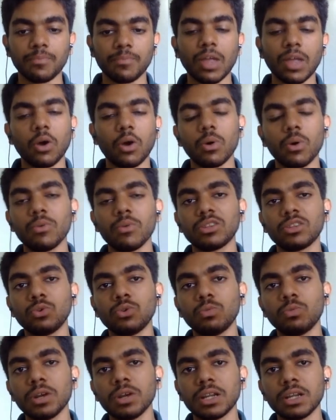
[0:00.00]
However, with
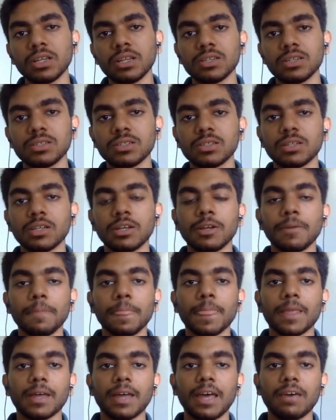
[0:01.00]
Kubernetes,
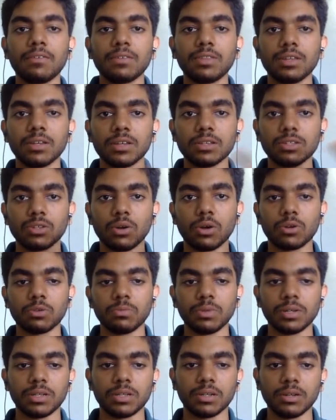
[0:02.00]
everything is
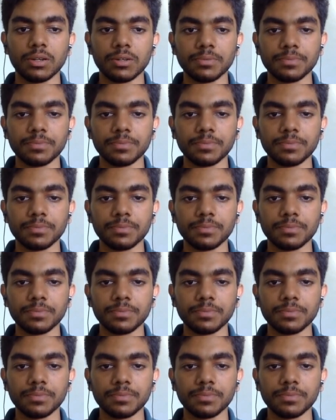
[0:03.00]
automated.